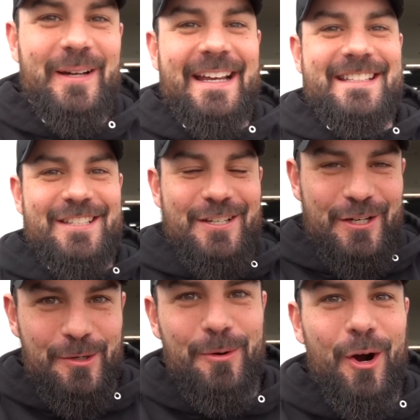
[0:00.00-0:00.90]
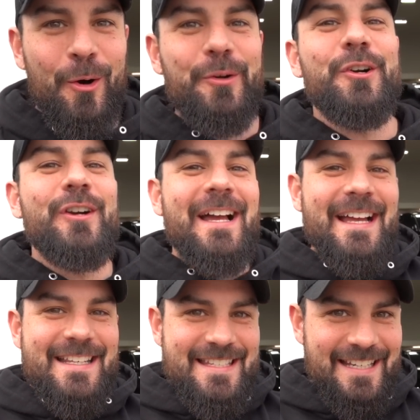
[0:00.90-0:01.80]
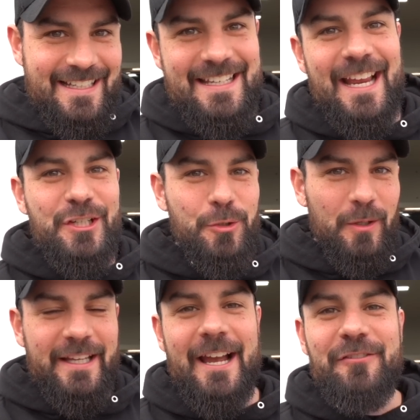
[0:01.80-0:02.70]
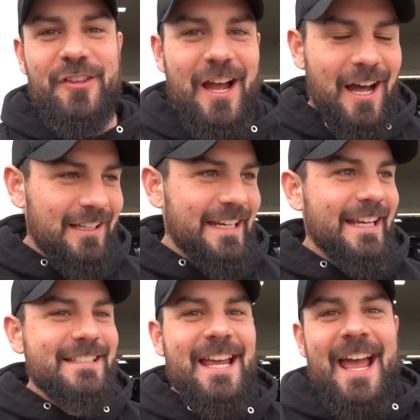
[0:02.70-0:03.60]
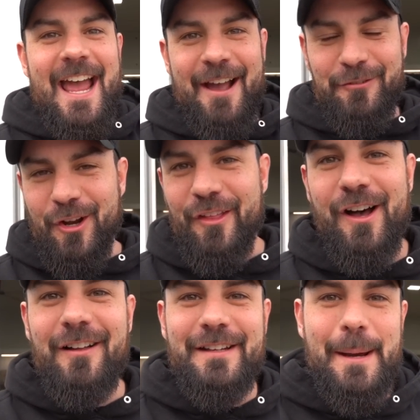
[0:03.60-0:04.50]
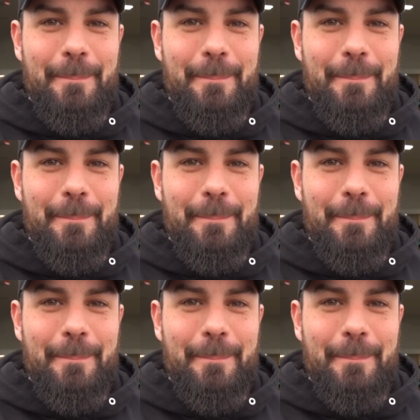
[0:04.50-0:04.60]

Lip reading: its new owner today. Shortly after the holidays, after all the holiday